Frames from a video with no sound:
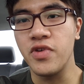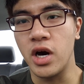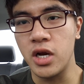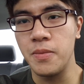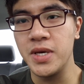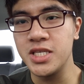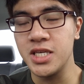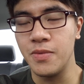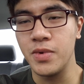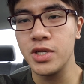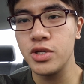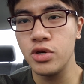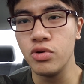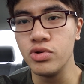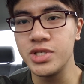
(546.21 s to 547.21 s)
got to be
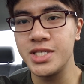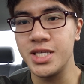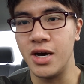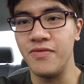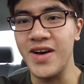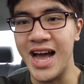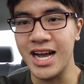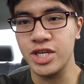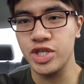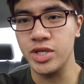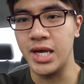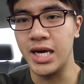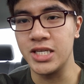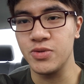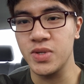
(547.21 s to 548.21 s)
someone who's
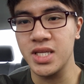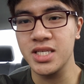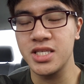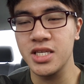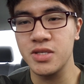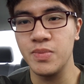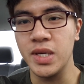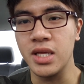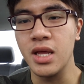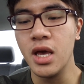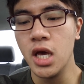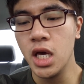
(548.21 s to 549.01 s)
self-actualized. What does this mean?